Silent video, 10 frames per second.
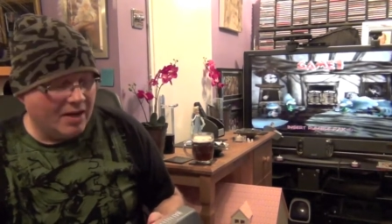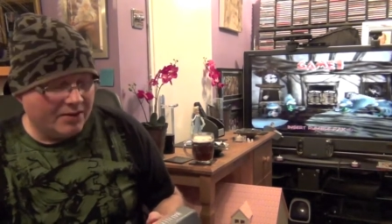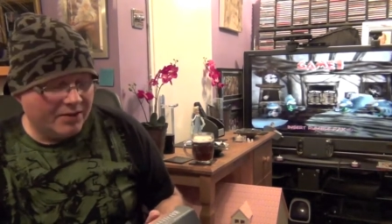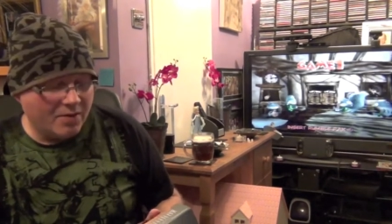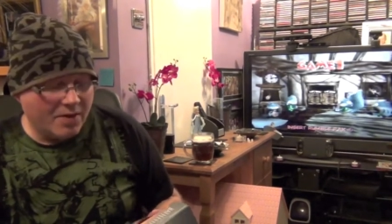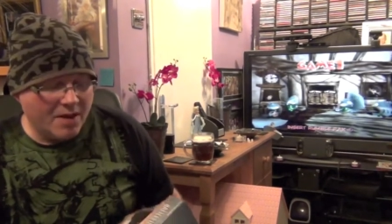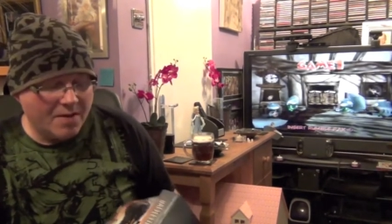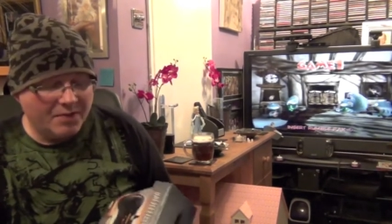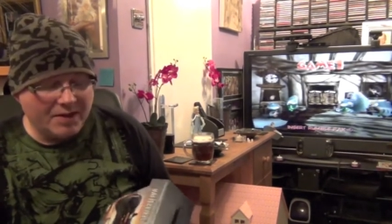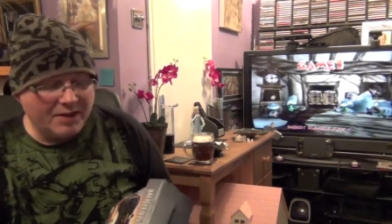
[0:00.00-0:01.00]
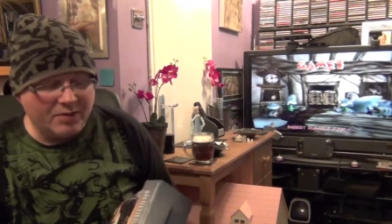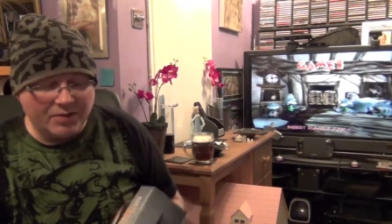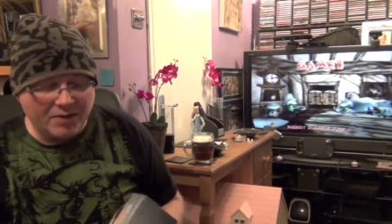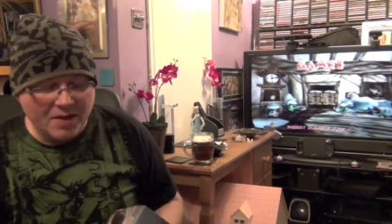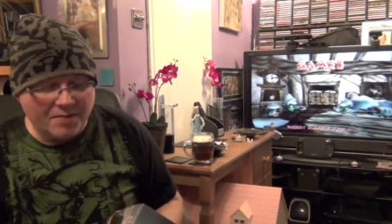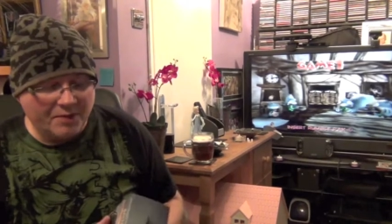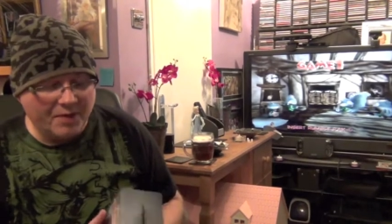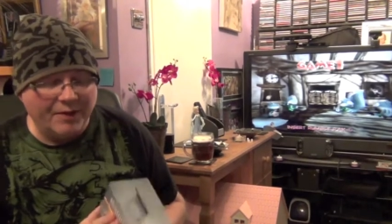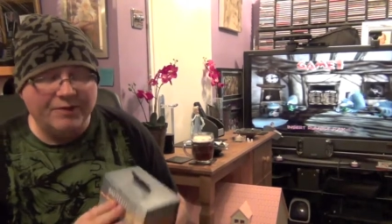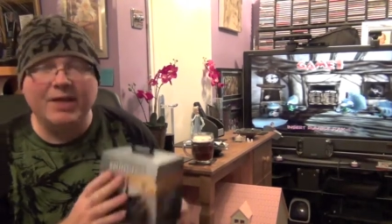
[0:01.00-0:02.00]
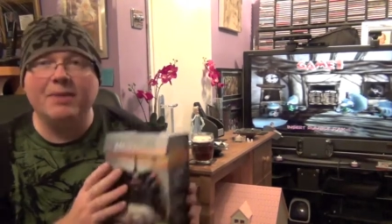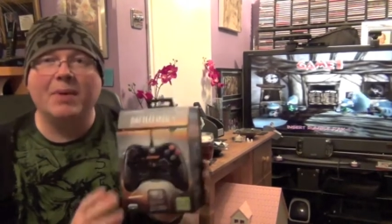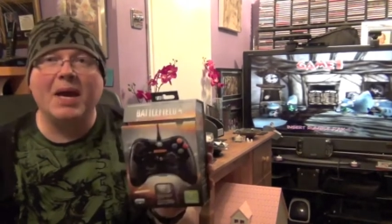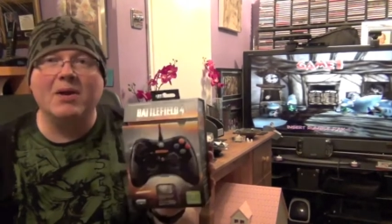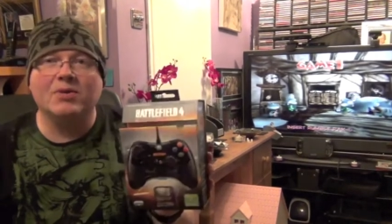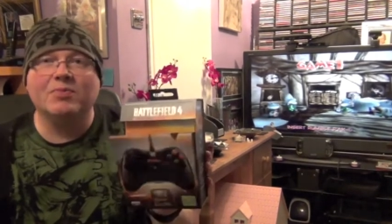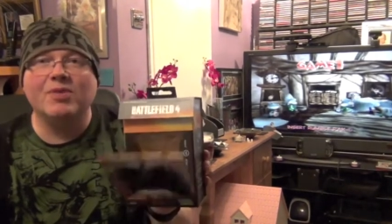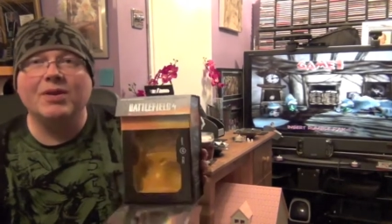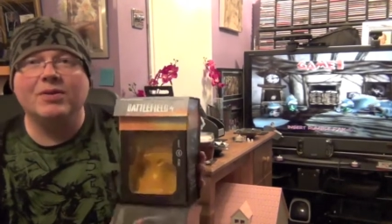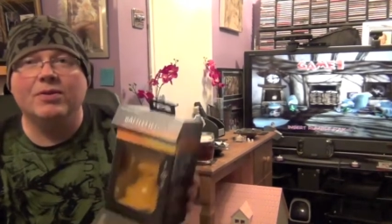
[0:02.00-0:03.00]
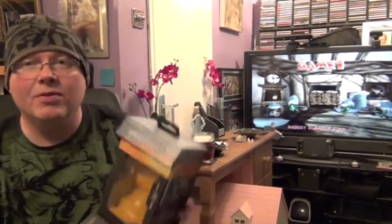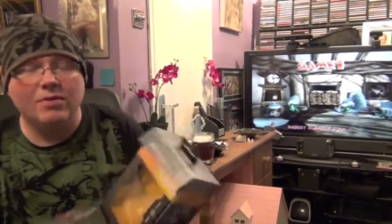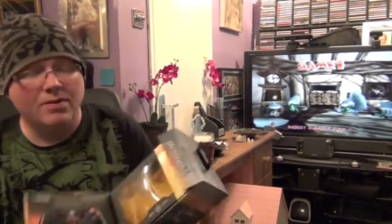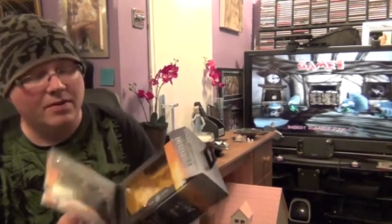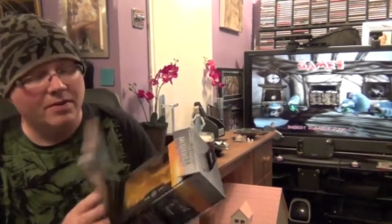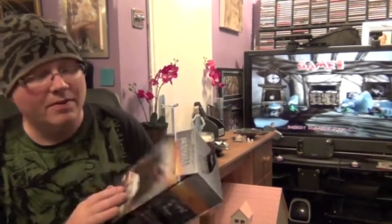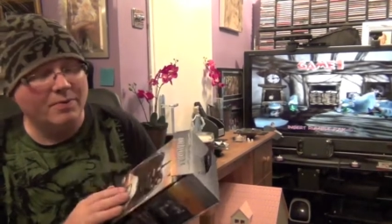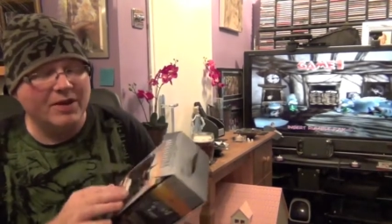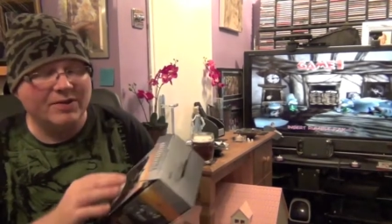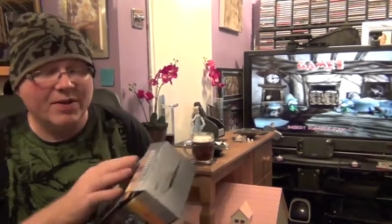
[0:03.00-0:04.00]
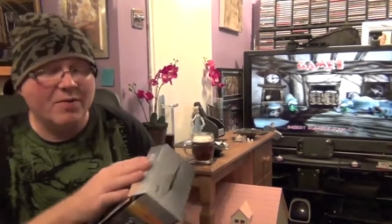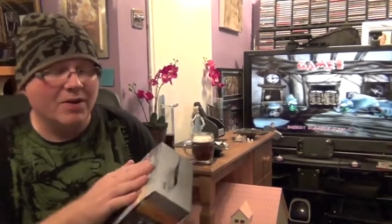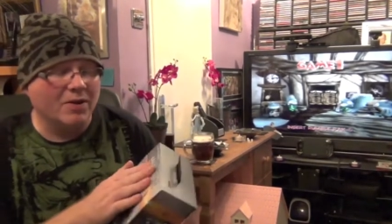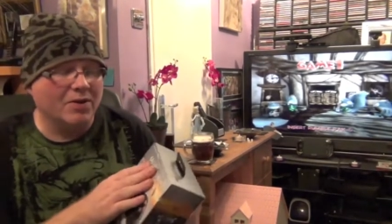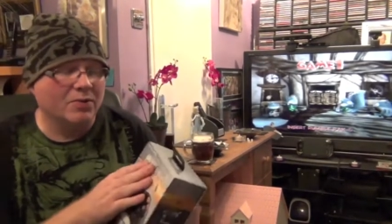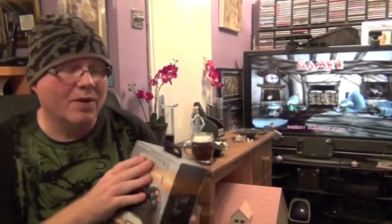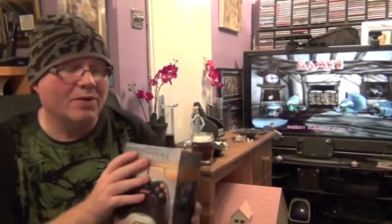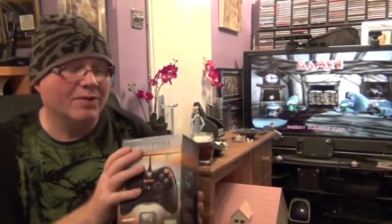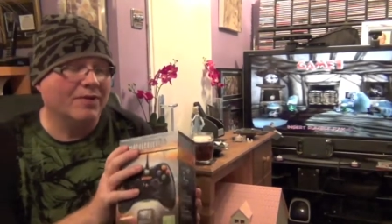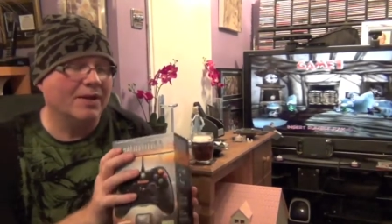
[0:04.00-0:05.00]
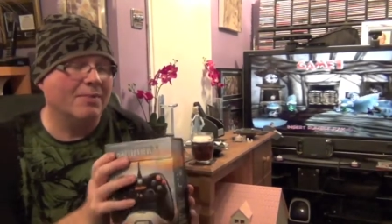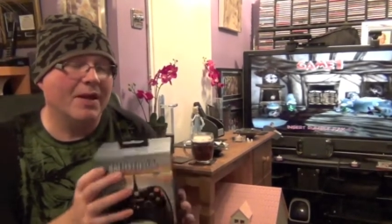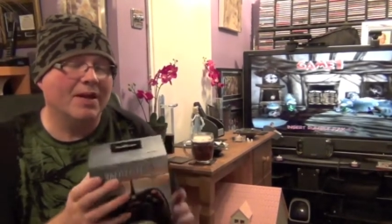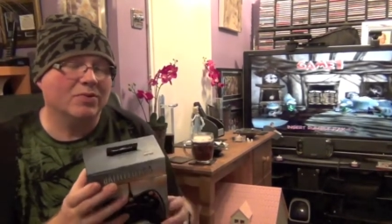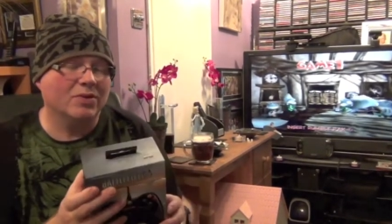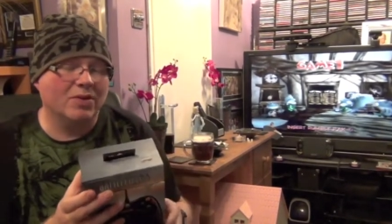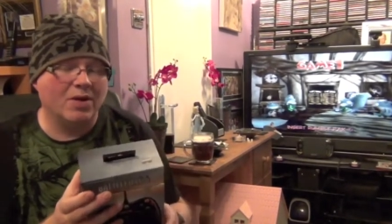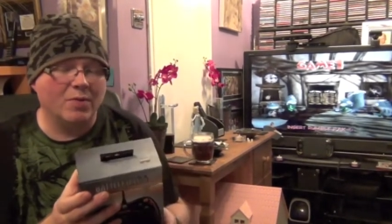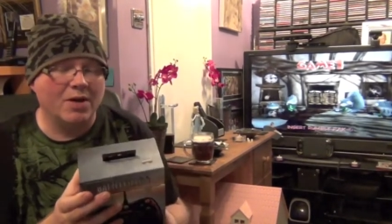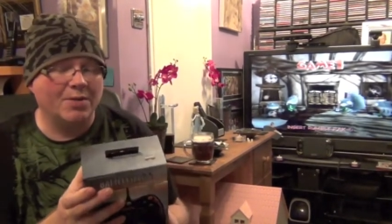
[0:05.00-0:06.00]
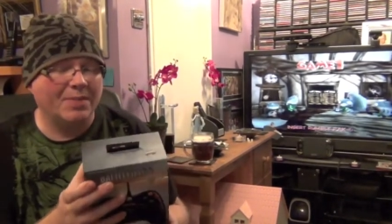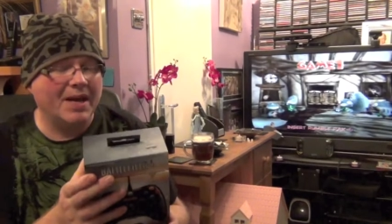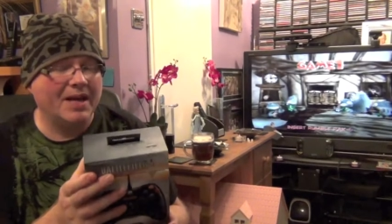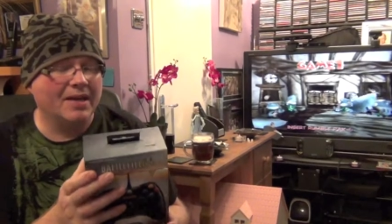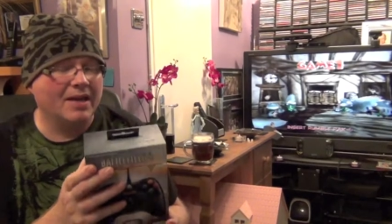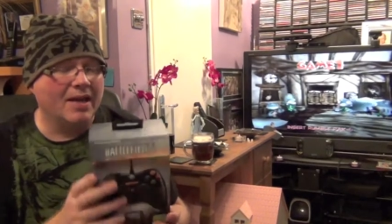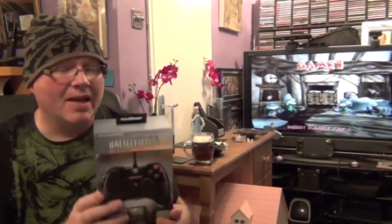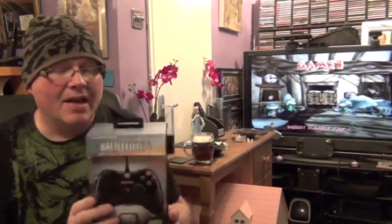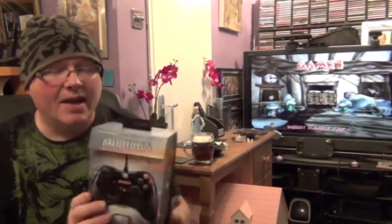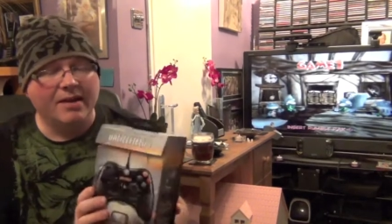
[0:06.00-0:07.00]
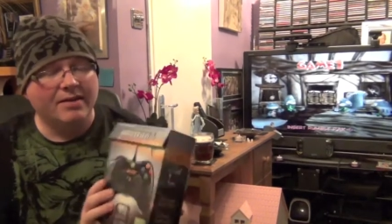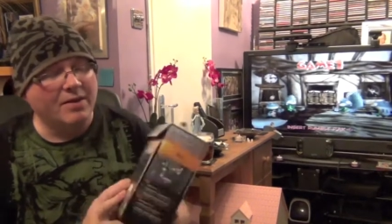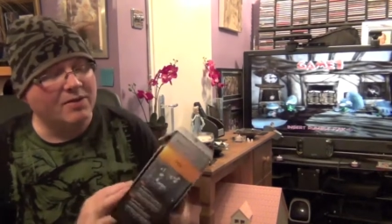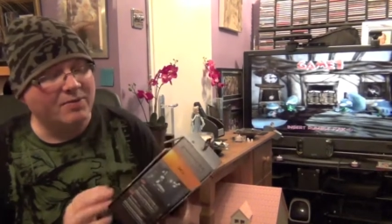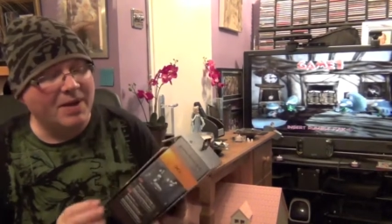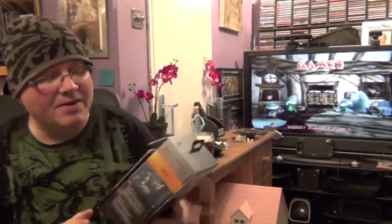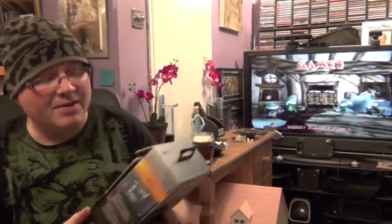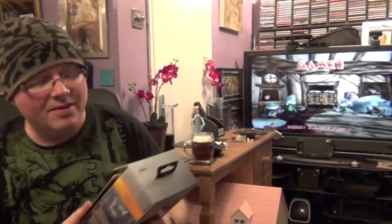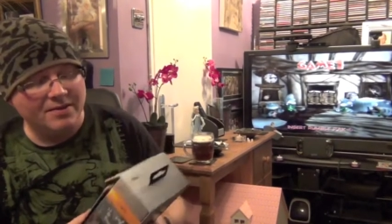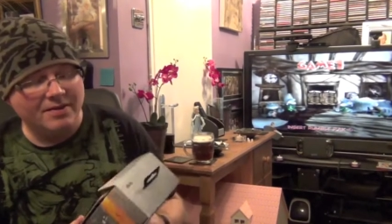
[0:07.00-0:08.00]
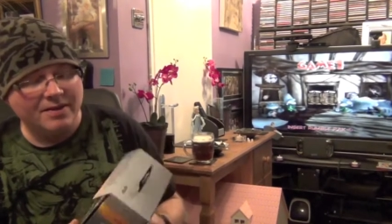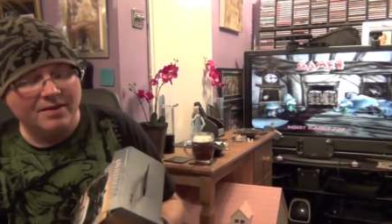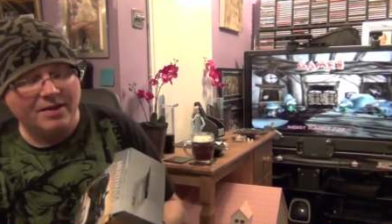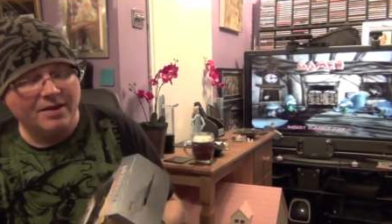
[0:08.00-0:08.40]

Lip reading: So this was £15 brand new. The PS3 one I got as well was £15, which I got a while back, and that was from Asda's in